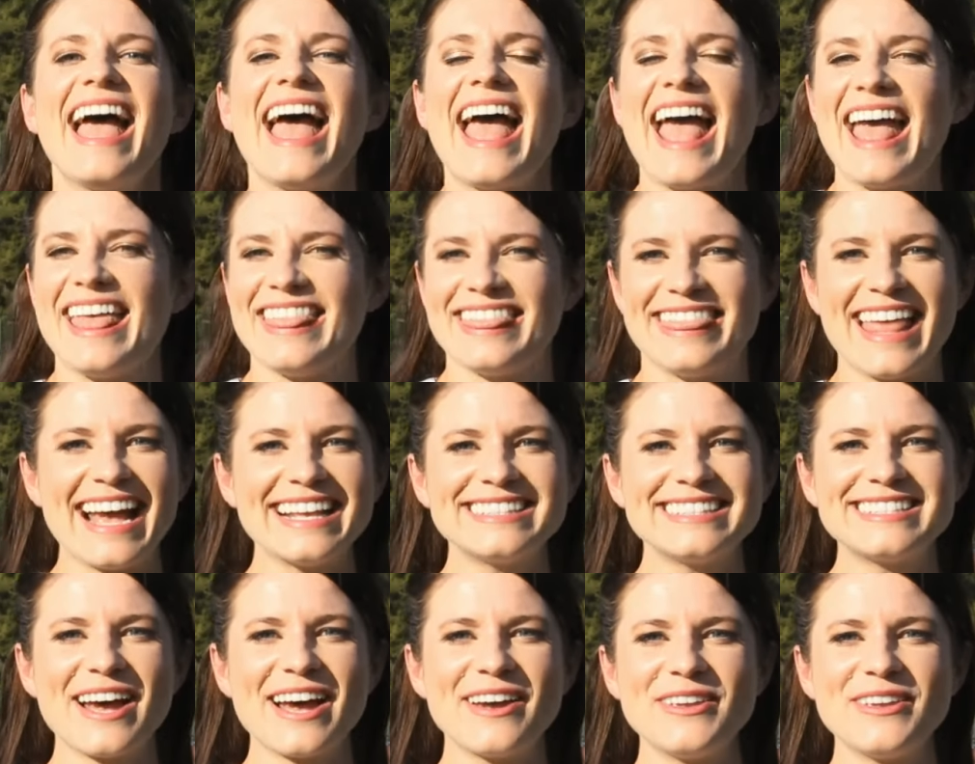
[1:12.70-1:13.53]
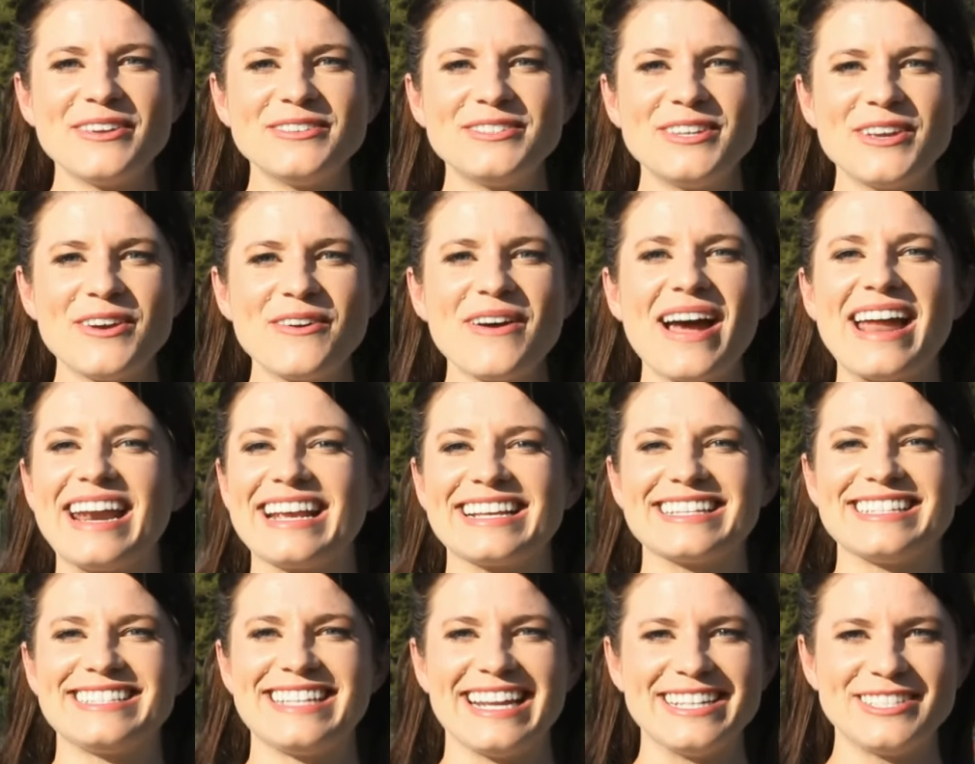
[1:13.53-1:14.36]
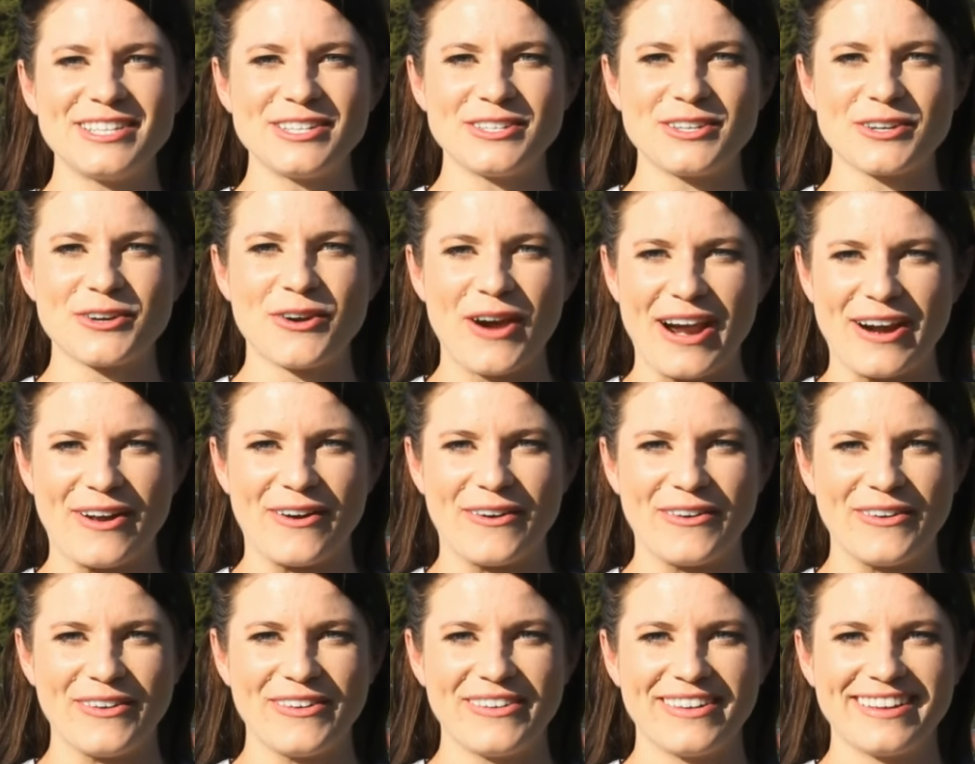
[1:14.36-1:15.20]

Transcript: And that's how you do an extension to cradle.